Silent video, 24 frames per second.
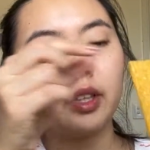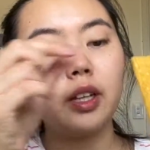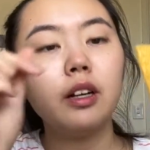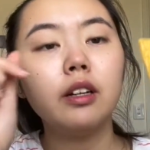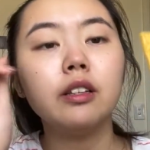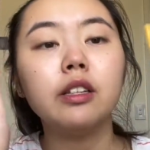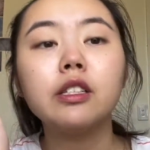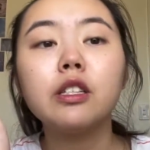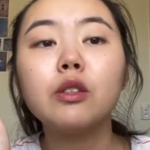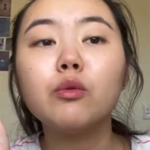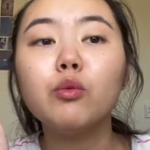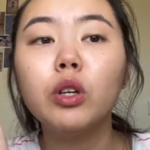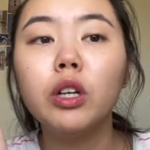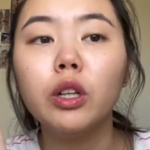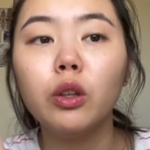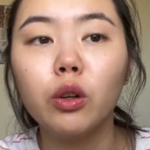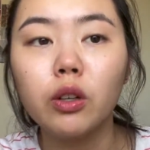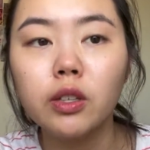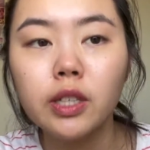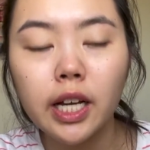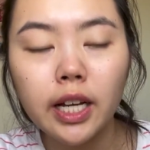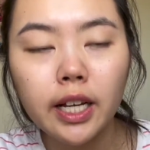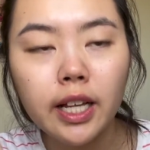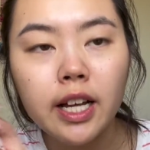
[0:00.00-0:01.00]
this is what it
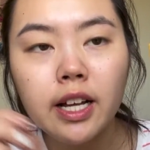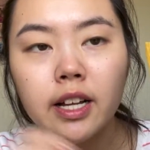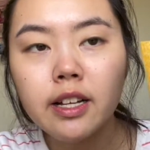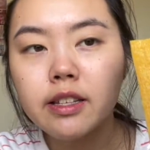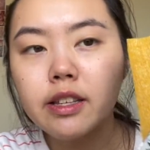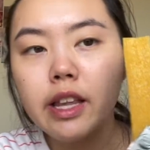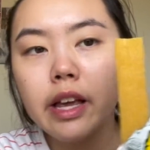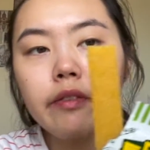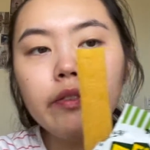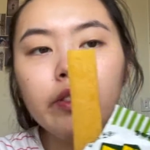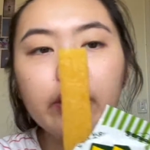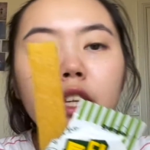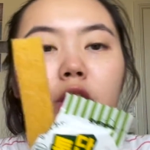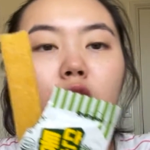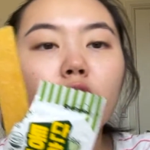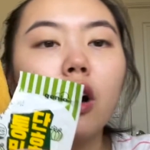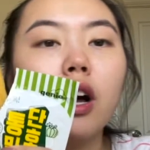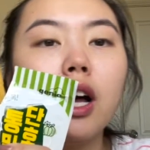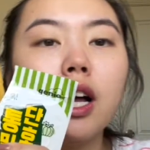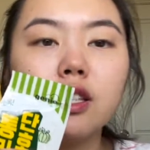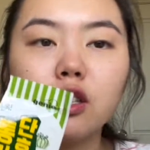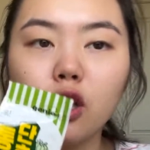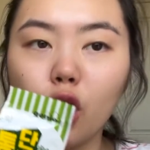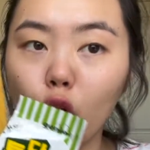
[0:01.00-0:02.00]
looks like. Definitely not as